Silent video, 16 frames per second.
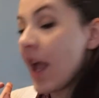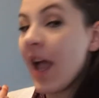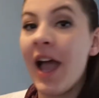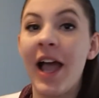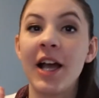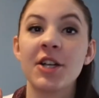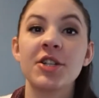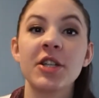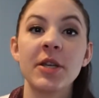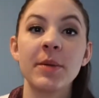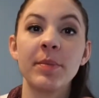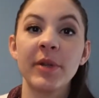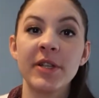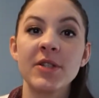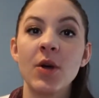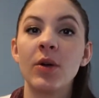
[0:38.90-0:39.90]
actually,
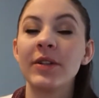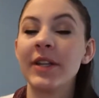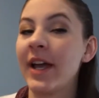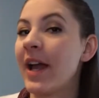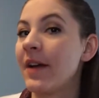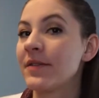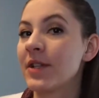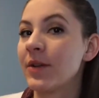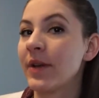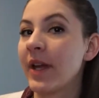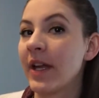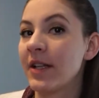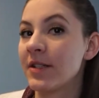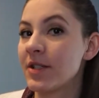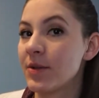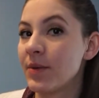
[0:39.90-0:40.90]
please hold, I have to go
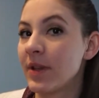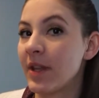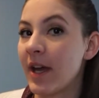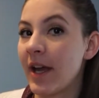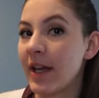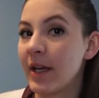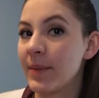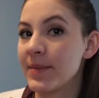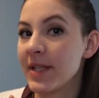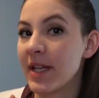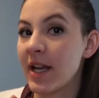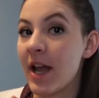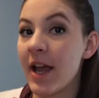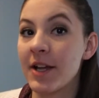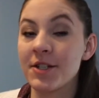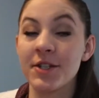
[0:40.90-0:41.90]
get two of the items that I
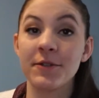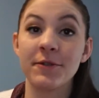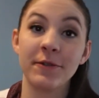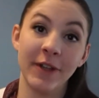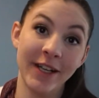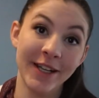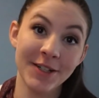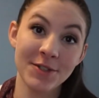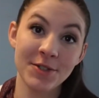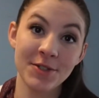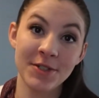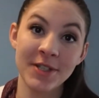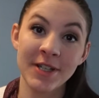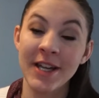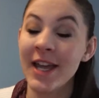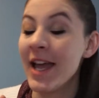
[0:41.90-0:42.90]
actually
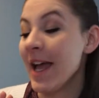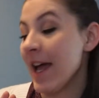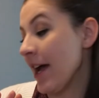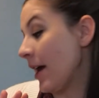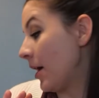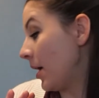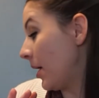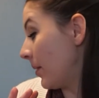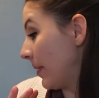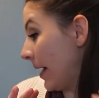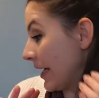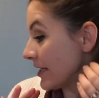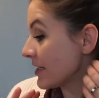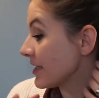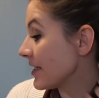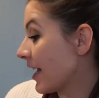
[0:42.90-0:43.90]
finished.
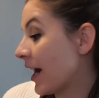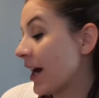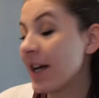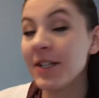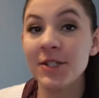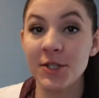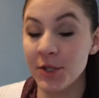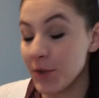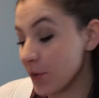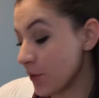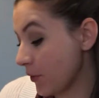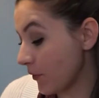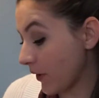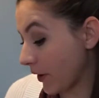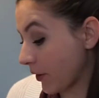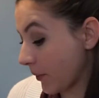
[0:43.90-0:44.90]
I did not do
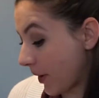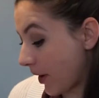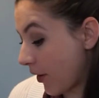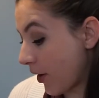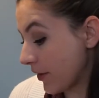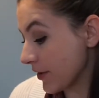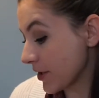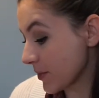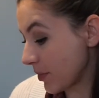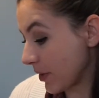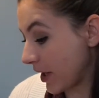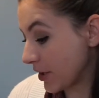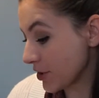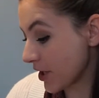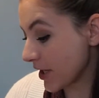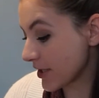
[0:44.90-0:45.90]
very well on this
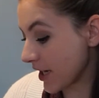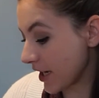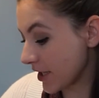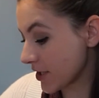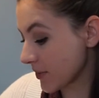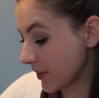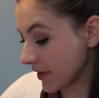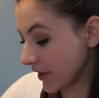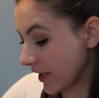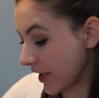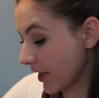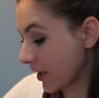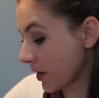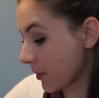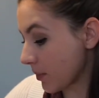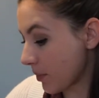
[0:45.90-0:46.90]
project. I just want to
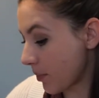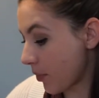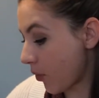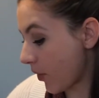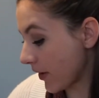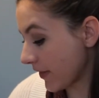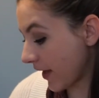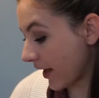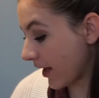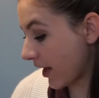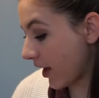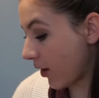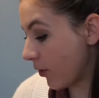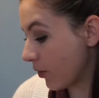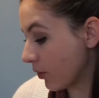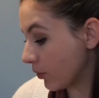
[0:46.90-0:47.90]
like point that
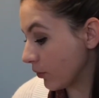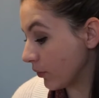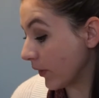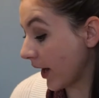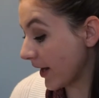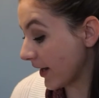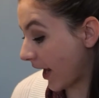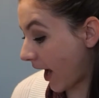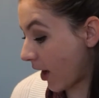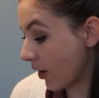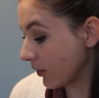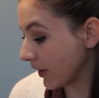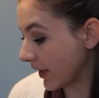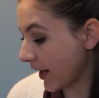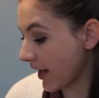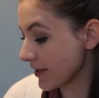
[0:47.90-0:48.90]
out right now,
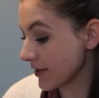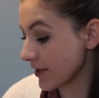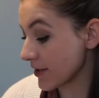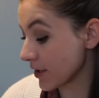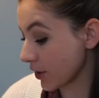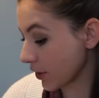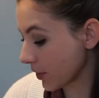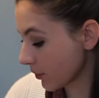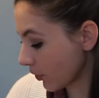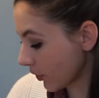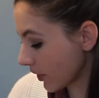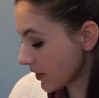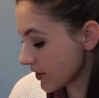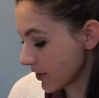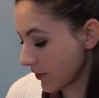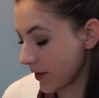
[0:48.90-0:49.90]
like as a starting
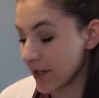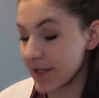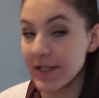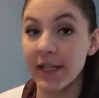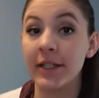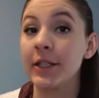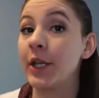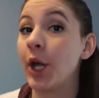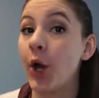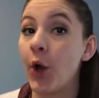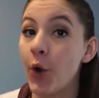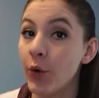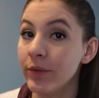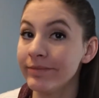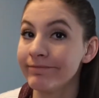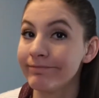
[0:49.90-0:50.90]
point, so you guys like
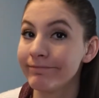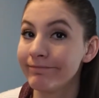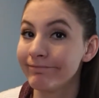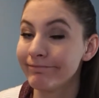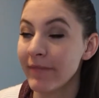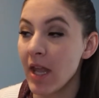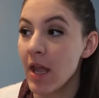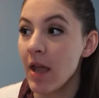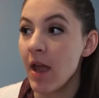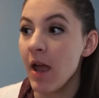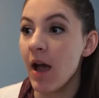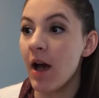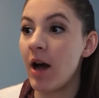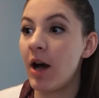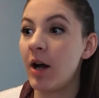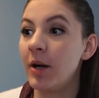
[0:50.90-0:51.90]
know.
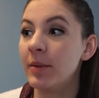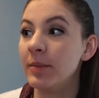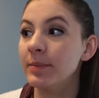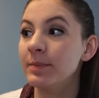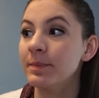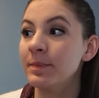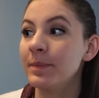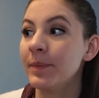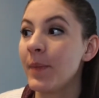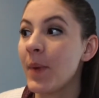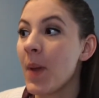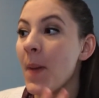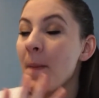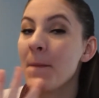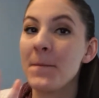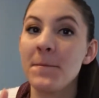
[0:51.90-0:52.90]

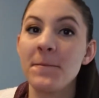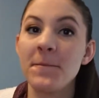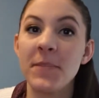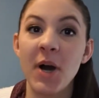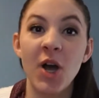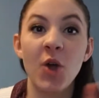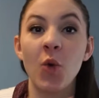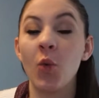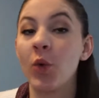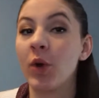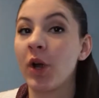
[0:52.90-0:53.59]
But